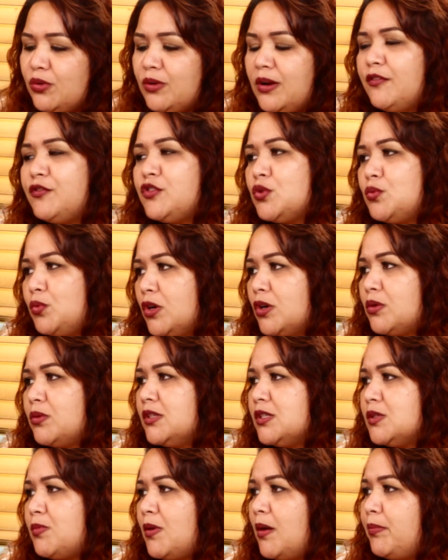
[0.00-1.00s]
don't have to work with
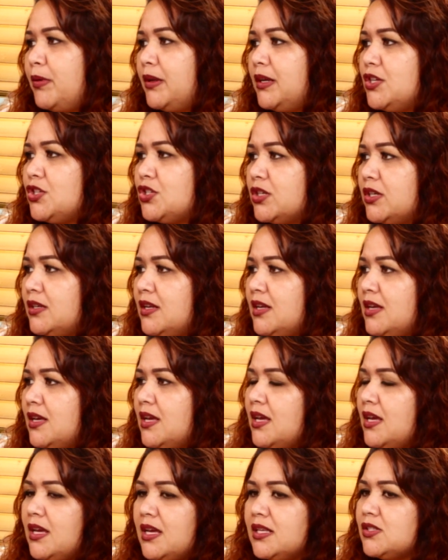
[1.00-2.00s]
this population,
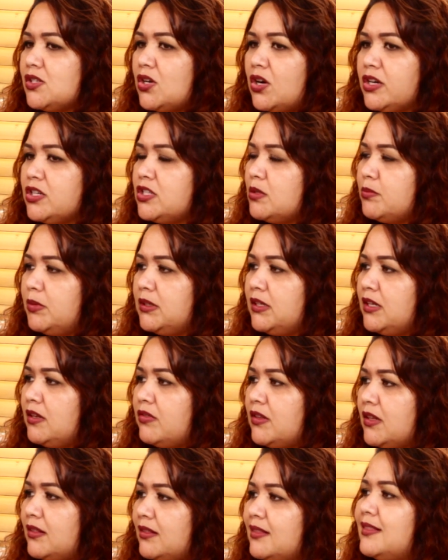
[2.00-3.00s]
it's hard to believe
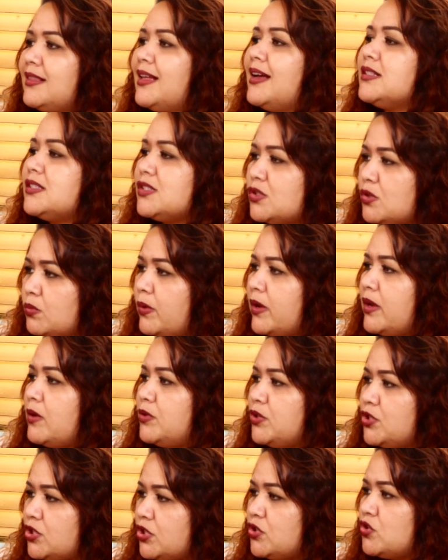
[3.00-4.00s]
that that's the way
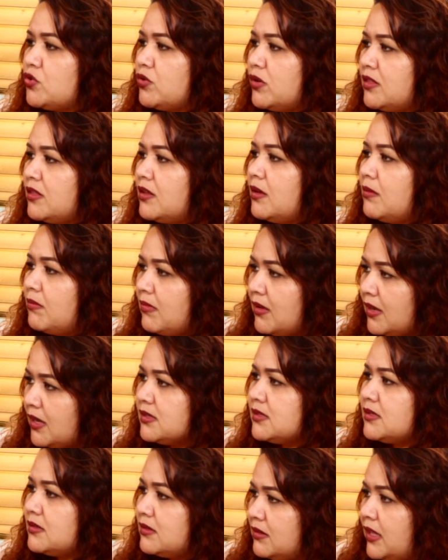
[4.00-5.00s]
we should treat them
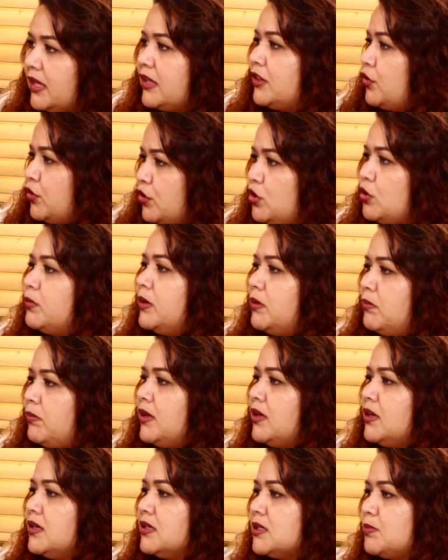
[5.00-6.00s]
as like they're human
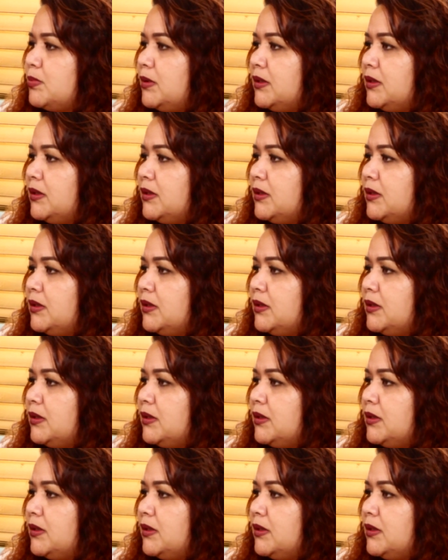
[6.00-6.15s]
beings, right.